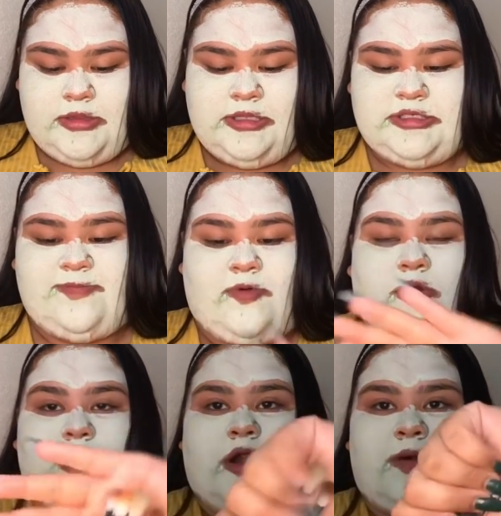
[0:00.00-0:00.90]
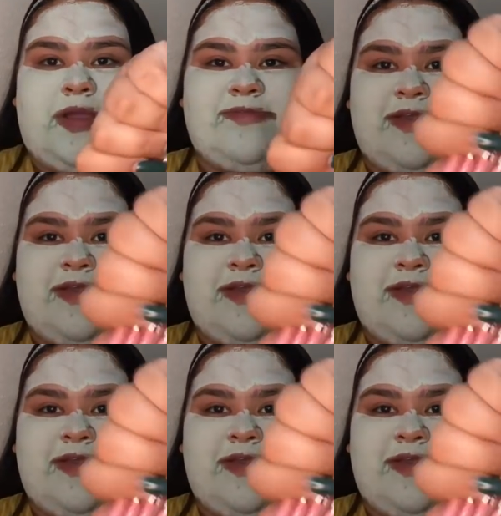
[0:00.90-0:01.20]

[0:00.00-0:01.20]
These four are my